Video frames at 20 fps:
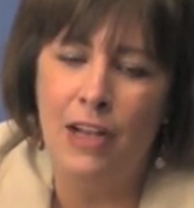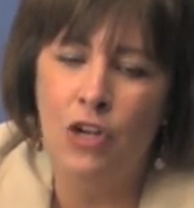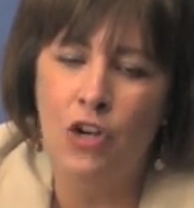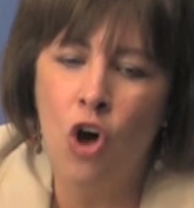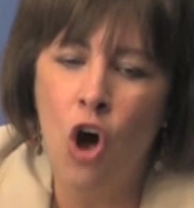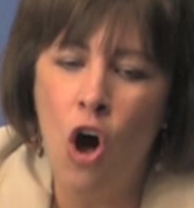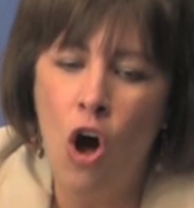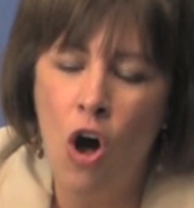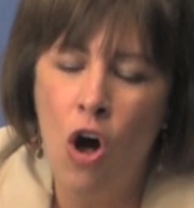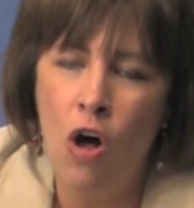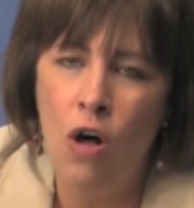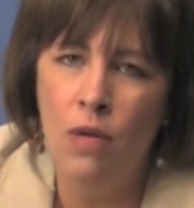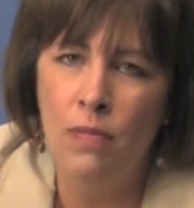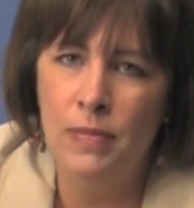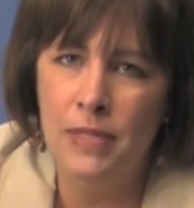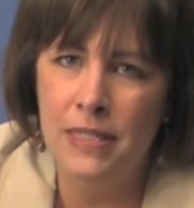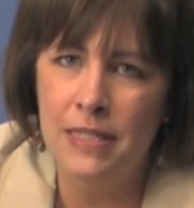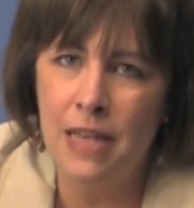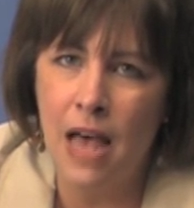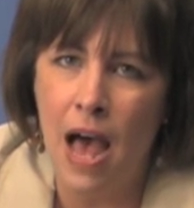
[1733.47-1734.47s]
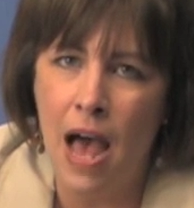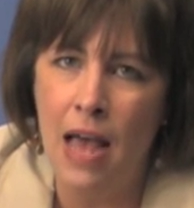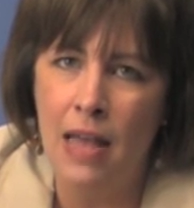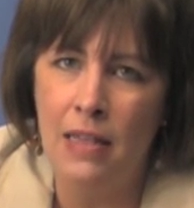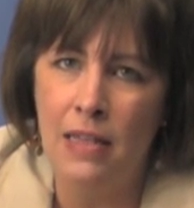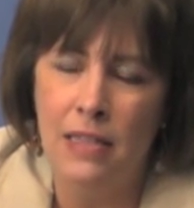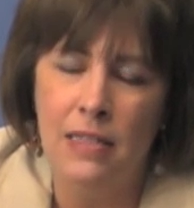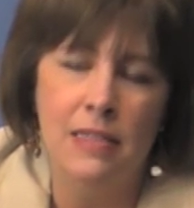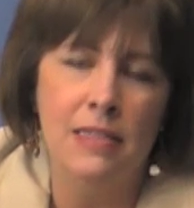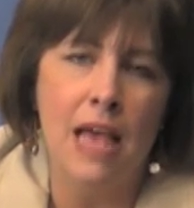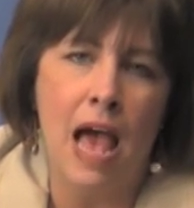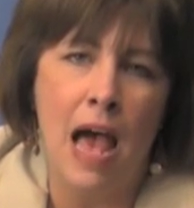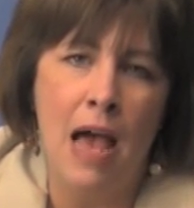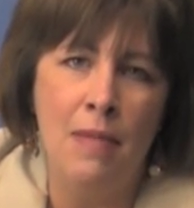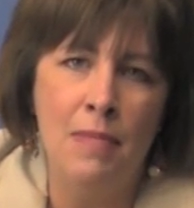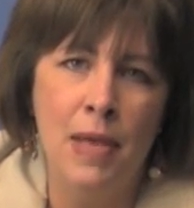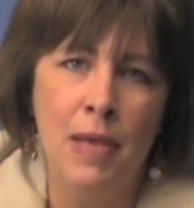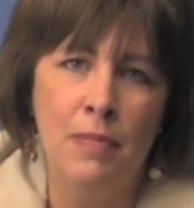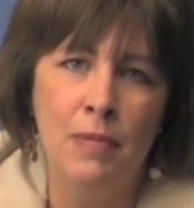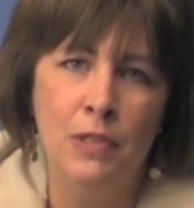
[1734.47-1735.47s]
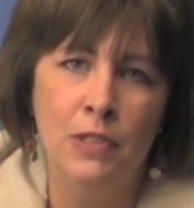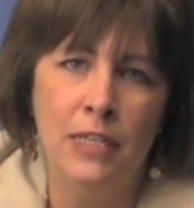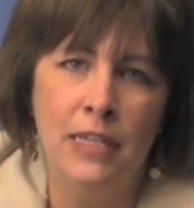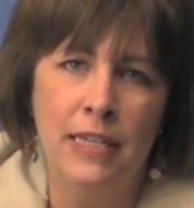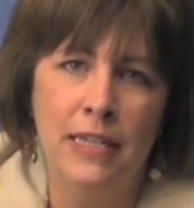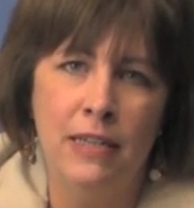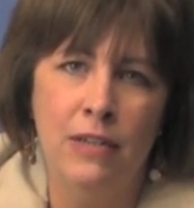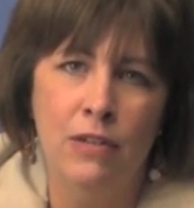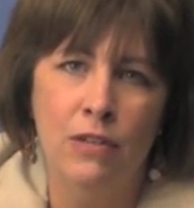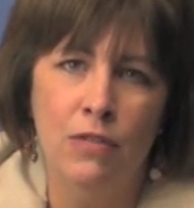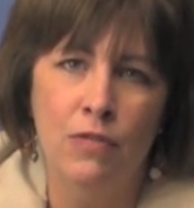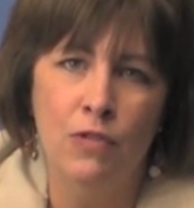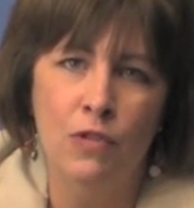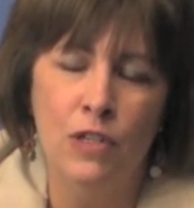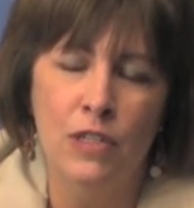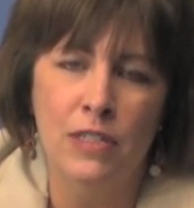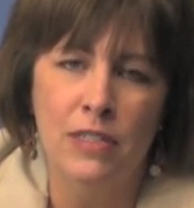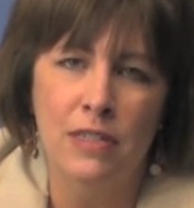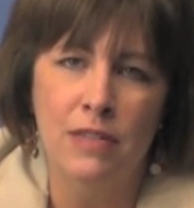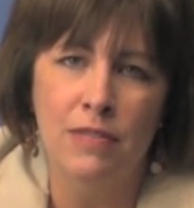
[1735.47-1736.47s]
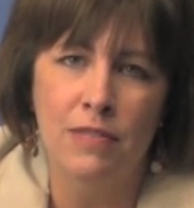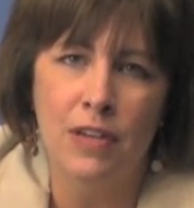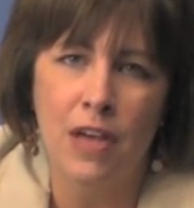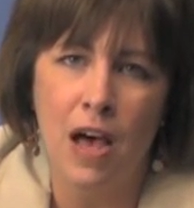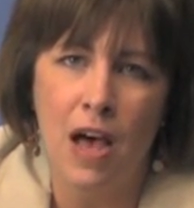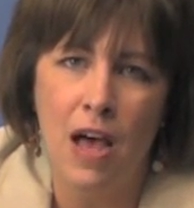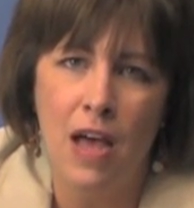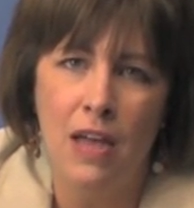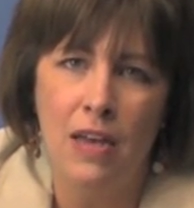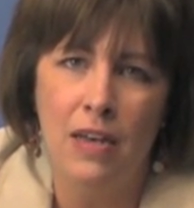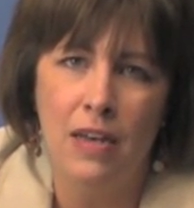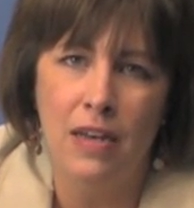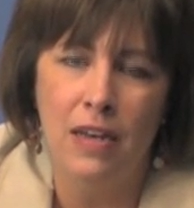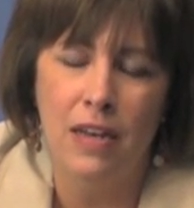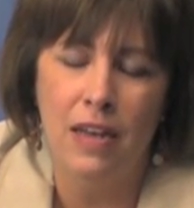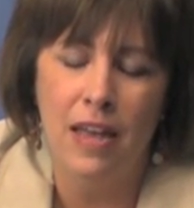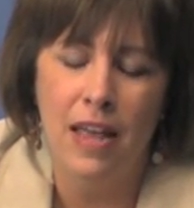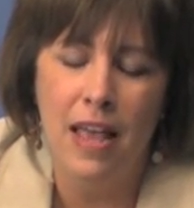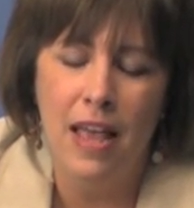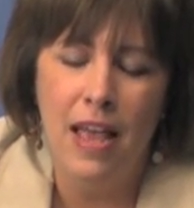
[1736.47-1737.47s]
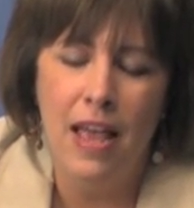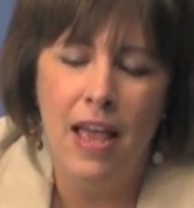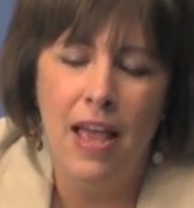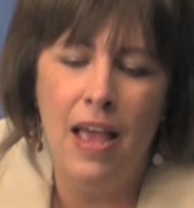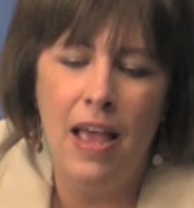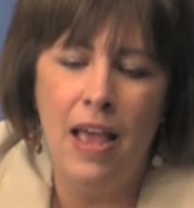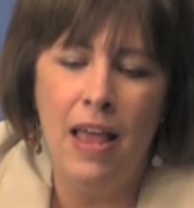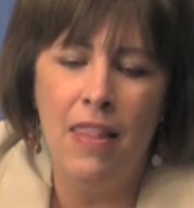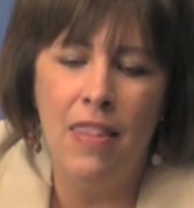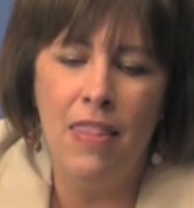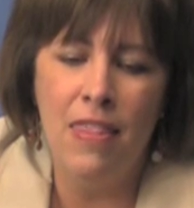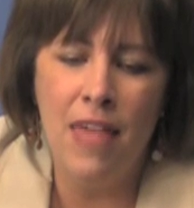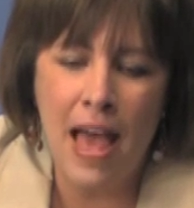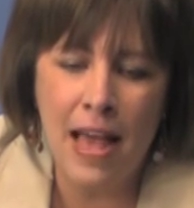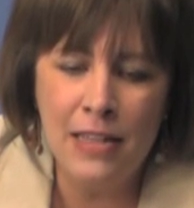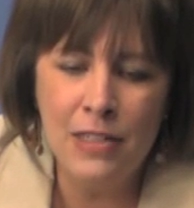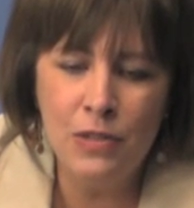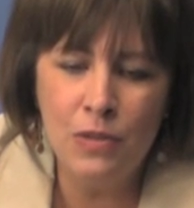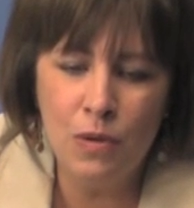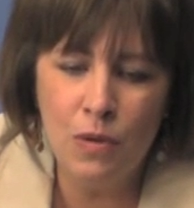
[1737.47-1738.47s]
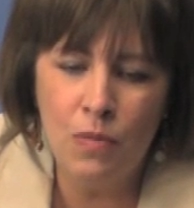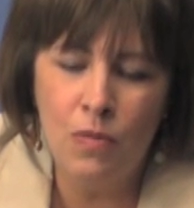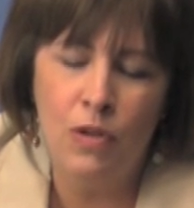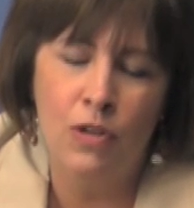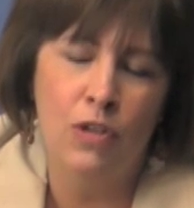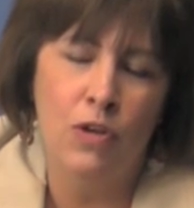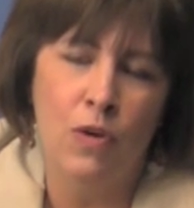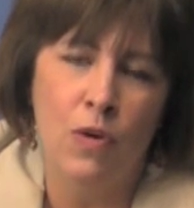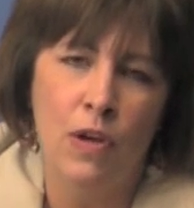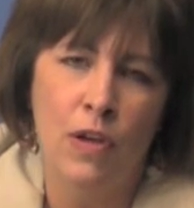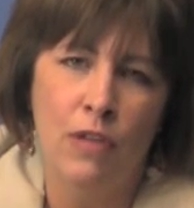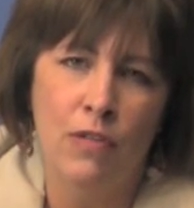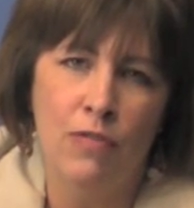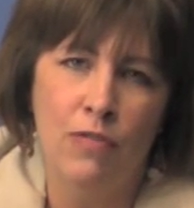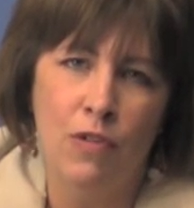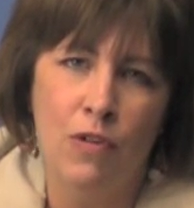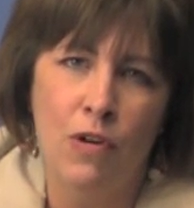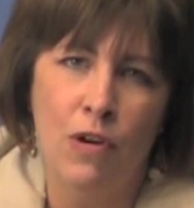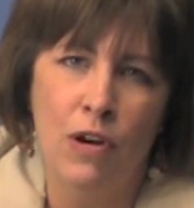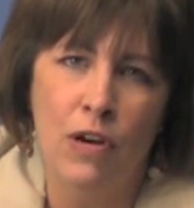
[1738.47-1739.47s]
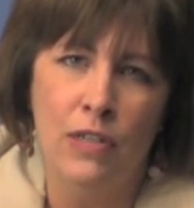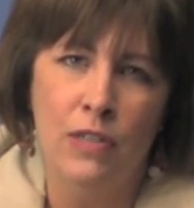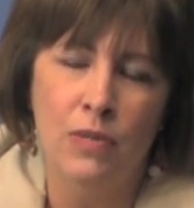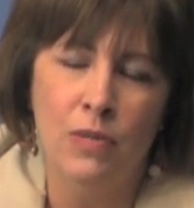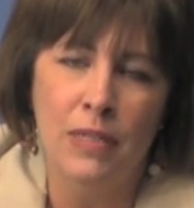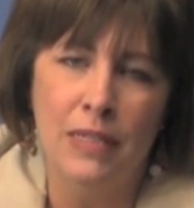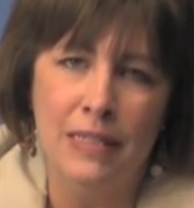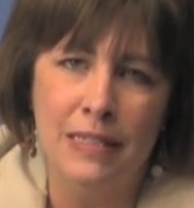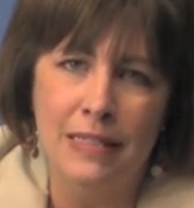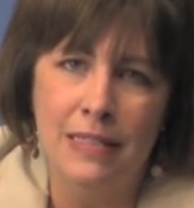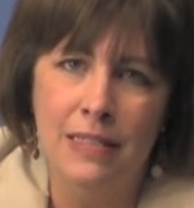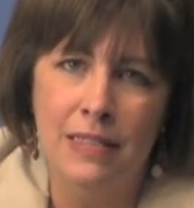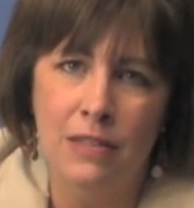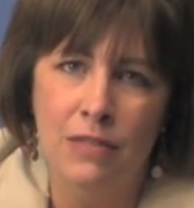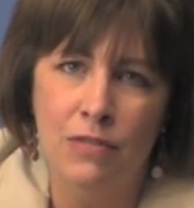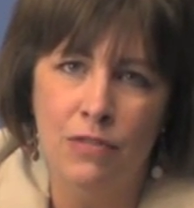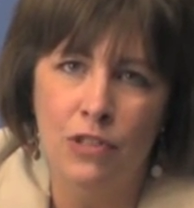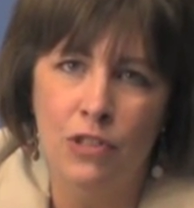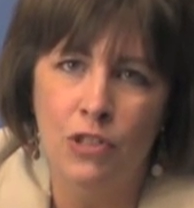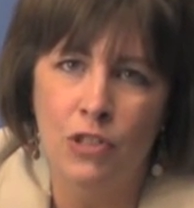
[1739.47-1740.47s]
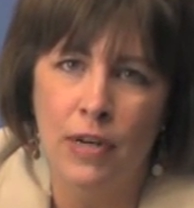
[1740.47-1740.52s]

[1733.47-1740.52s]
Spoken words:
calm silence, I'm able to hear the voice of God. And that's what we're going for as we listen for